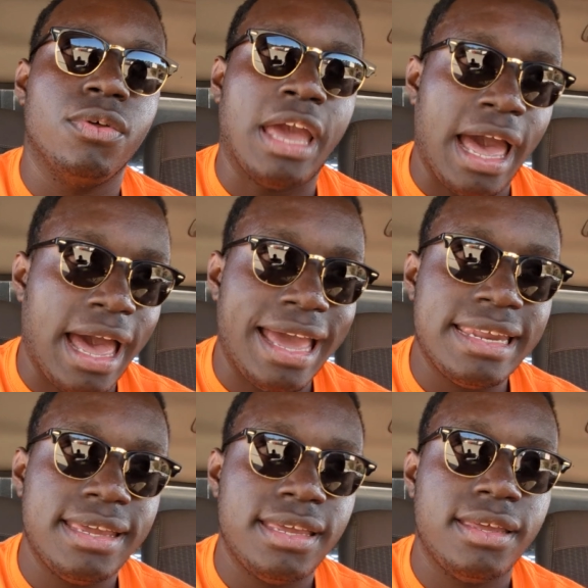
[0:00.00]

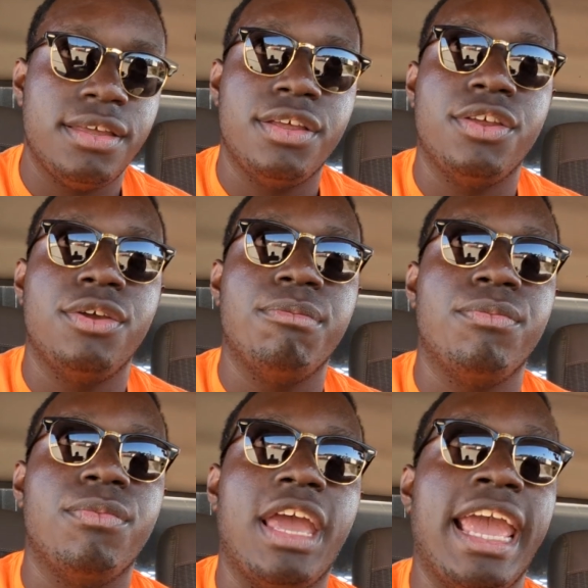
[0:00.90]
God,
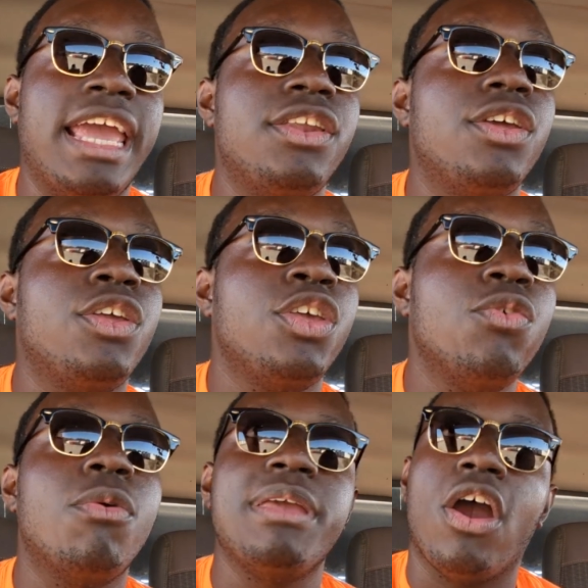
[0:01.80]
and
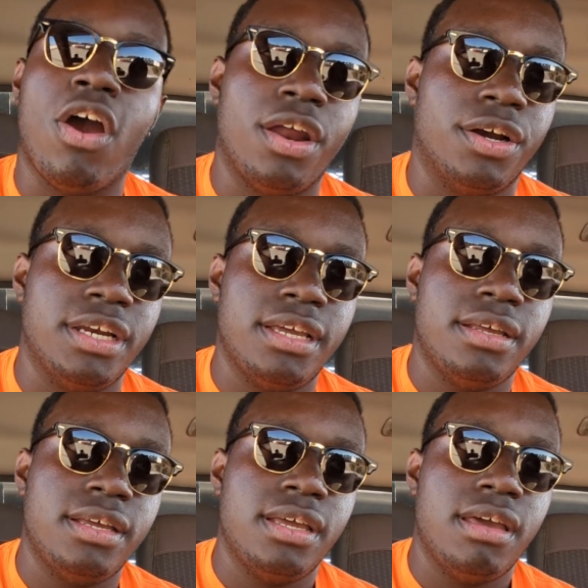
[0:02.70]
you will be honored
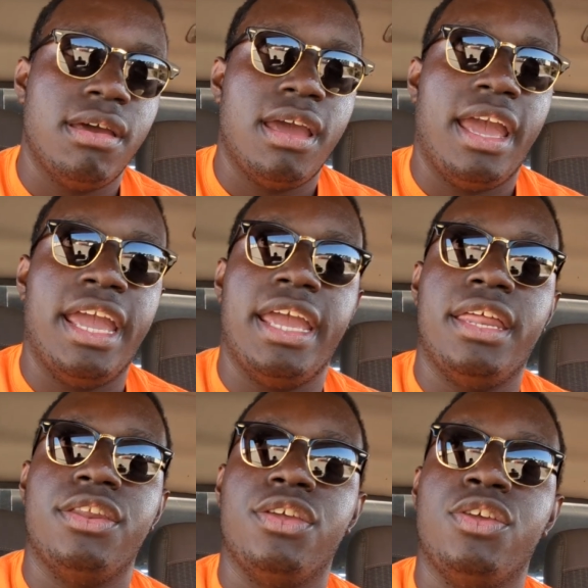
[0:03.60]

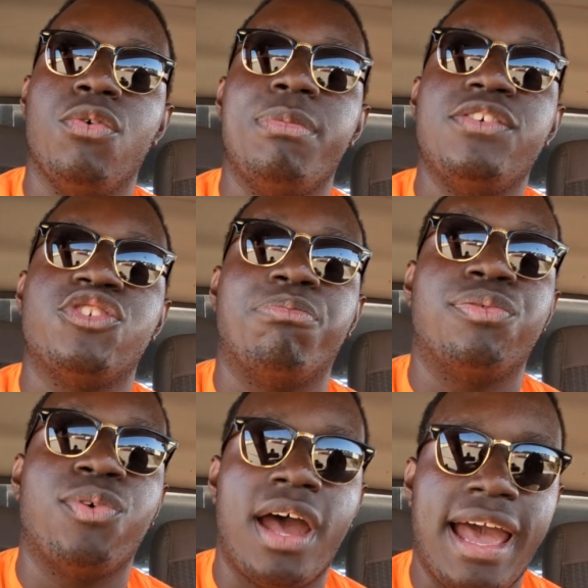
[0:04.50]
and you will be
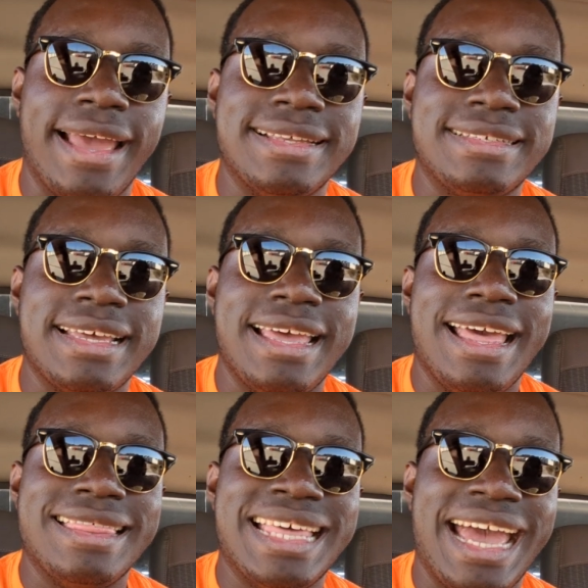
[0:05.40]
surprised
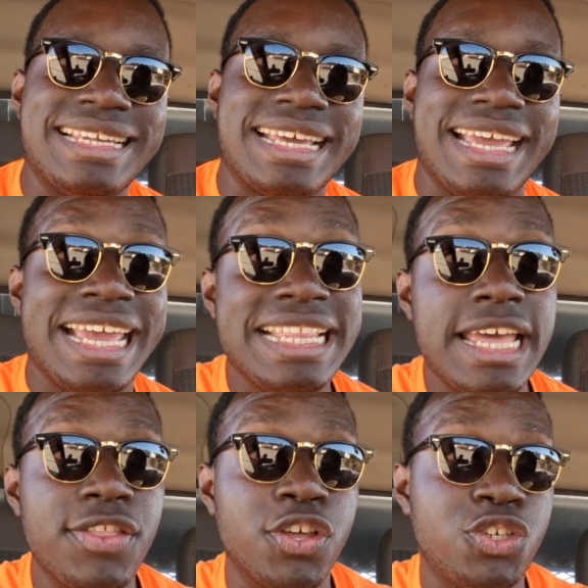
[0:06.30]
that in
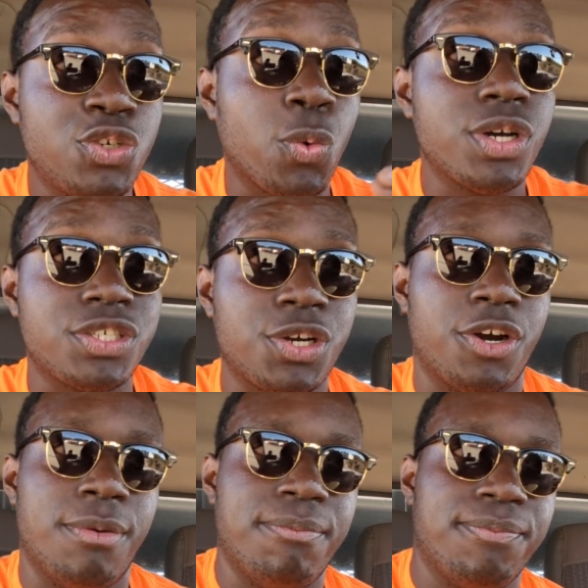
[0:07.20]
the, the short
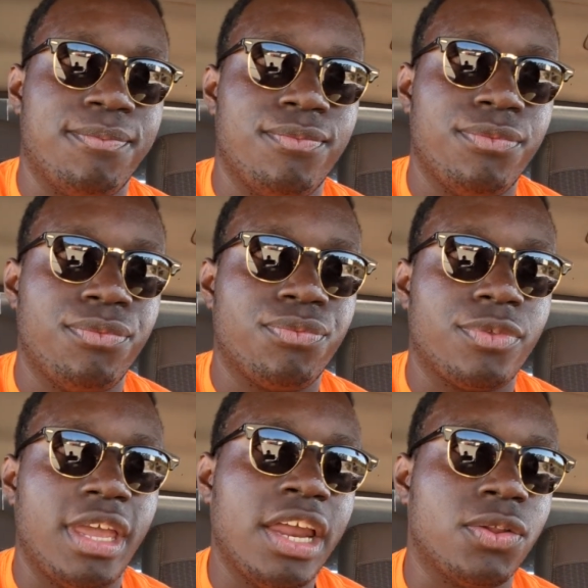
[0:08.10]
term,
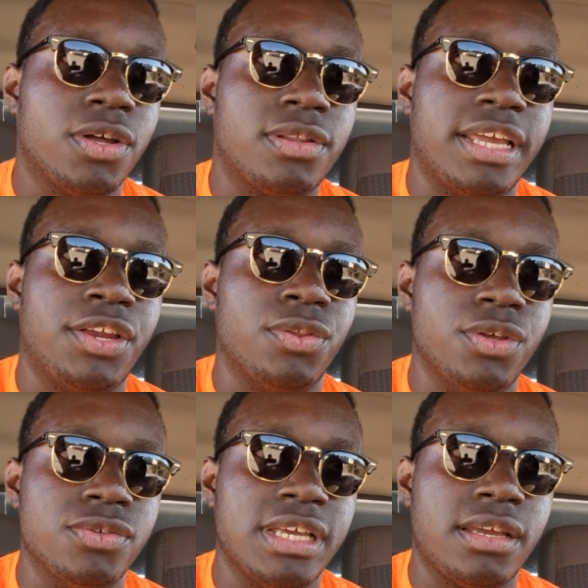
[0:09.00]
it'll look like you're
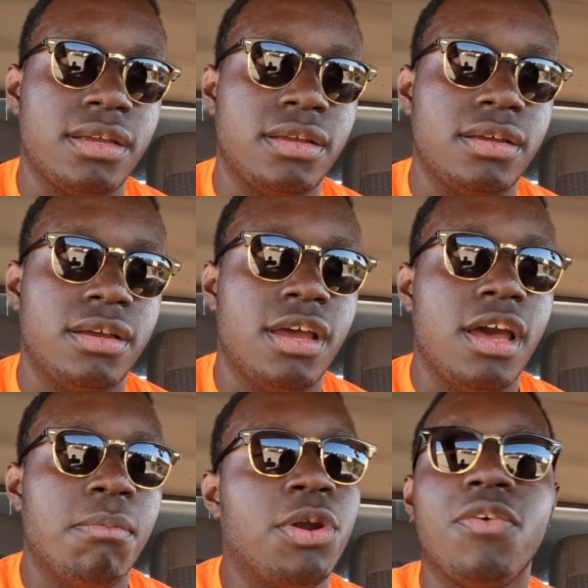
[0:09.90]
losing.
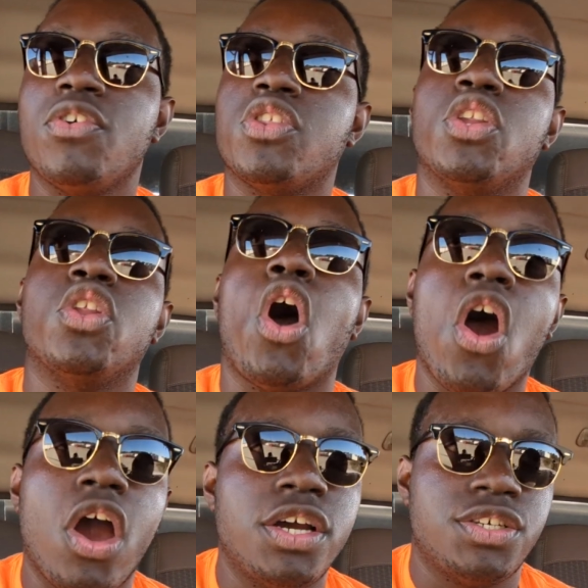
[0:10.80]
But over the
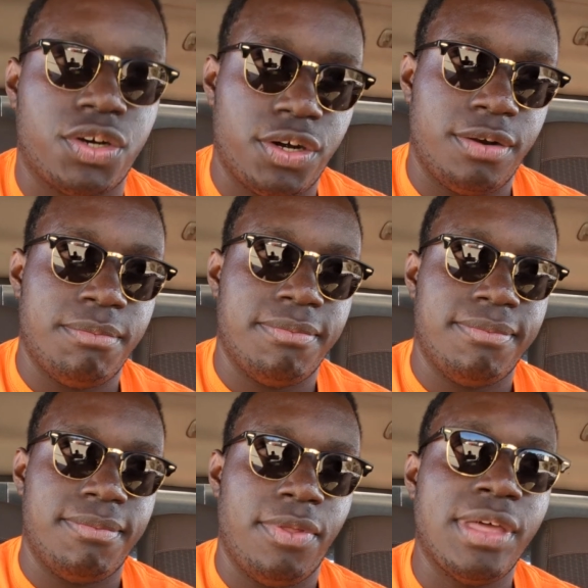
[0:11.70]
long
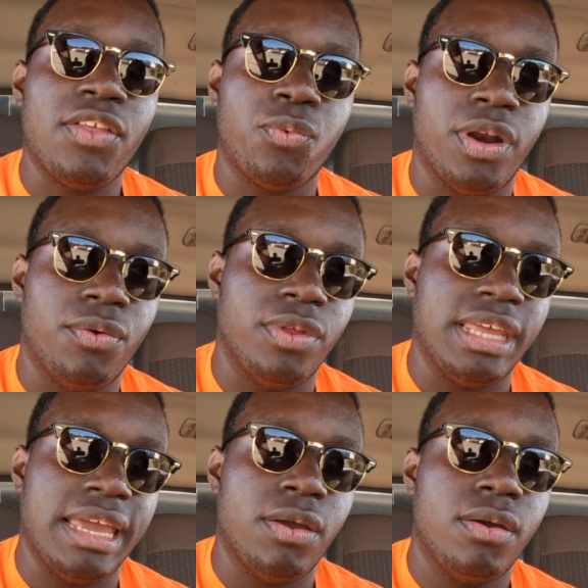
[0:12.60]
term, that's where it
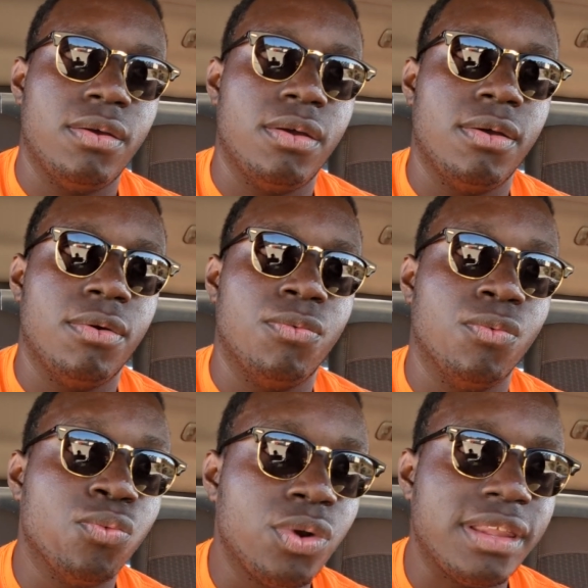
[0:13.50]
really,
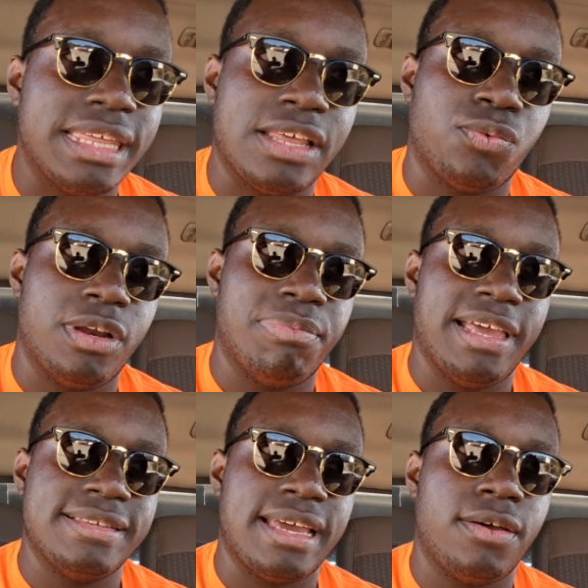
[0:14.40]
really, that's where it
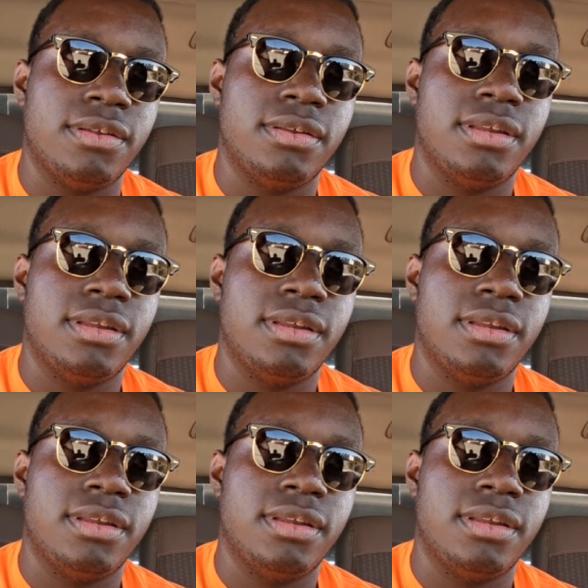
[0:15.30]
plays out.